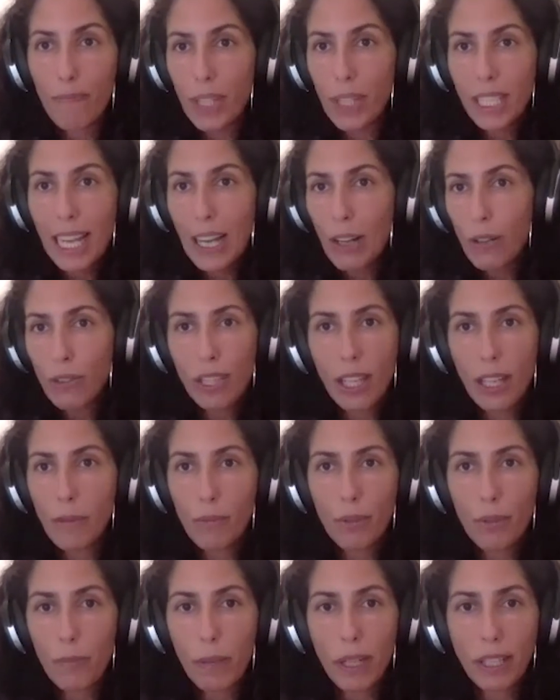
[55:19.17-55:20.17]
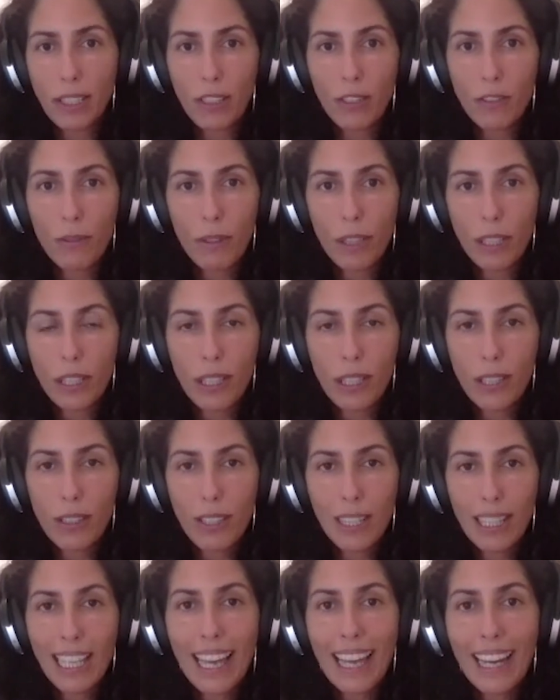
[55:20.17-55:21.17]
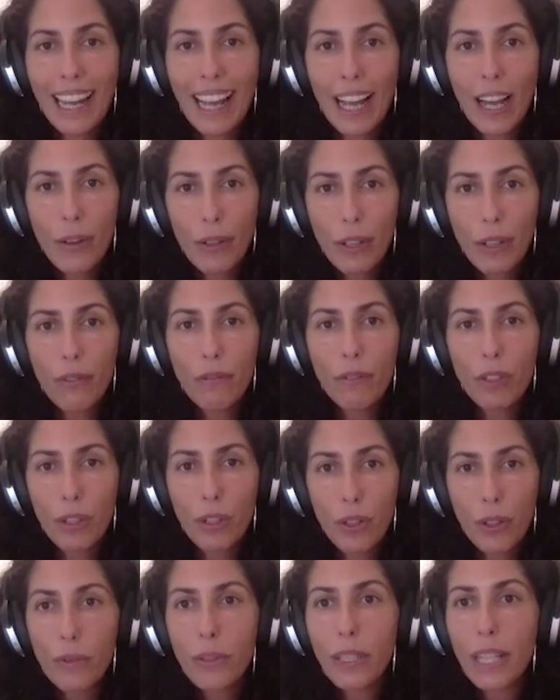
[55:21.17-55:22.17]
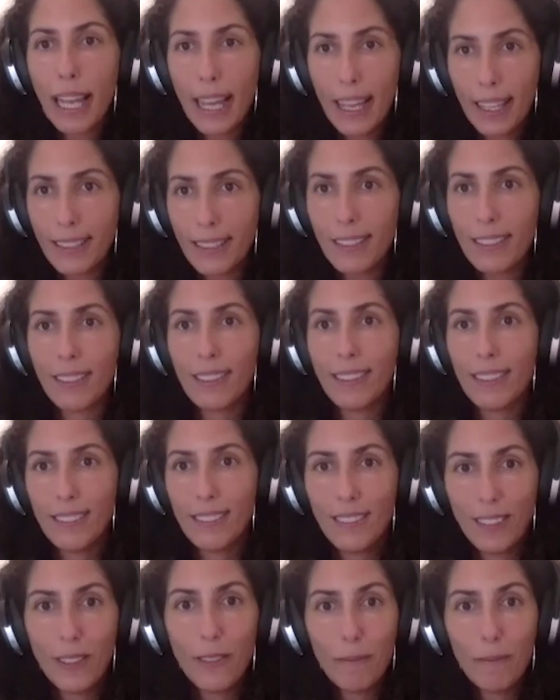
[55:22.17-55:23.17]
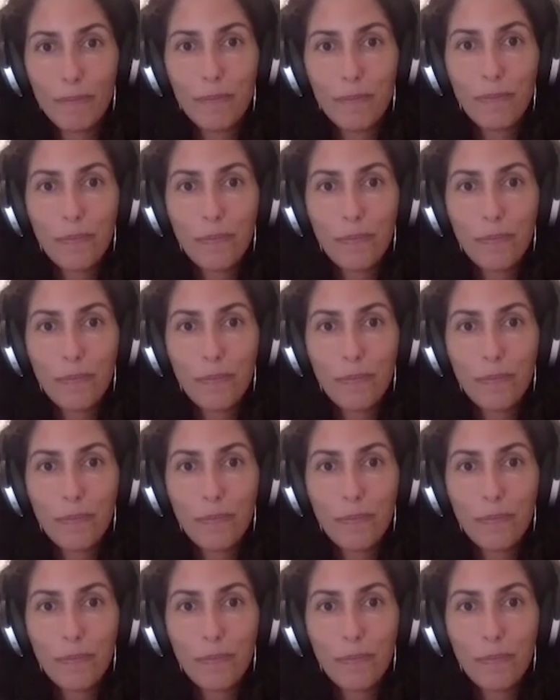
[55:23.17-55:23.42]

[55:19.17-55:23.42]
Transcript: This outside perspective to get out of your own head. No?